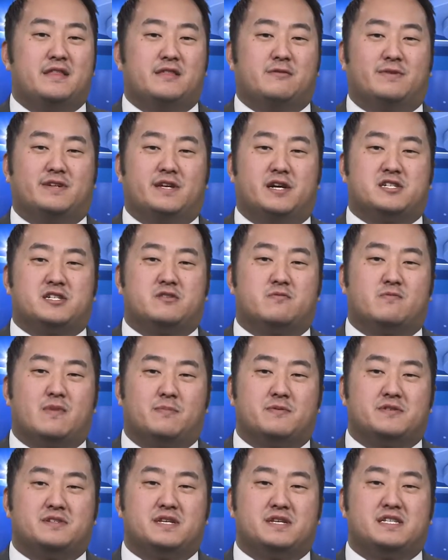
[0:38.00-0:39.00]
The reduction
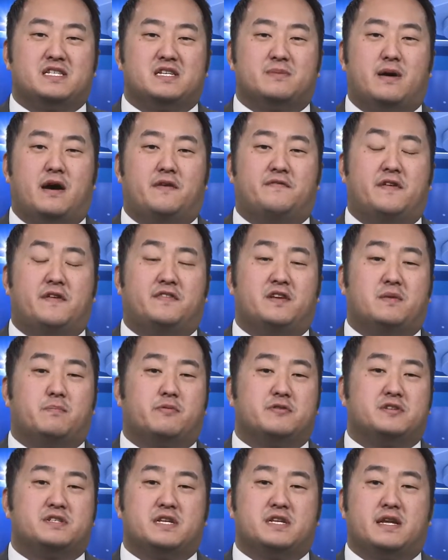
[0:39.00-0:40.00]
represents about
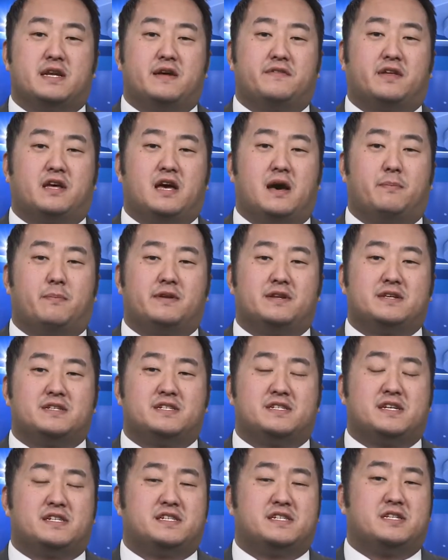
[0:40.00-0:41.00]
15% of the company's
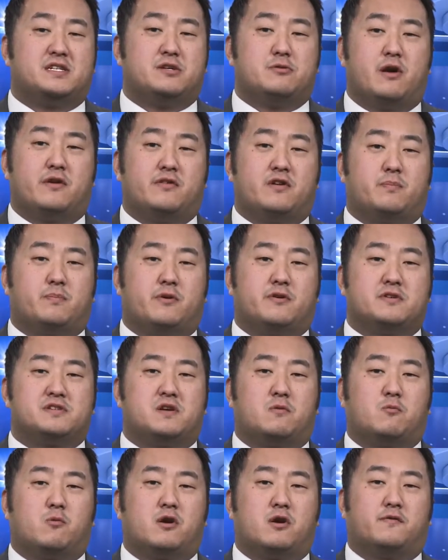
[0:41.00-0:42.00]

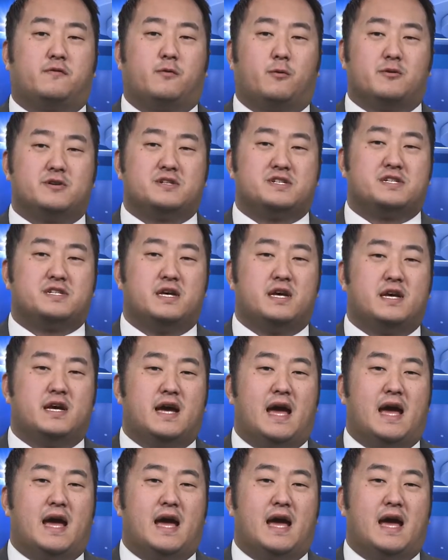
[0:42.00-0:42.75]
6,200-person workforce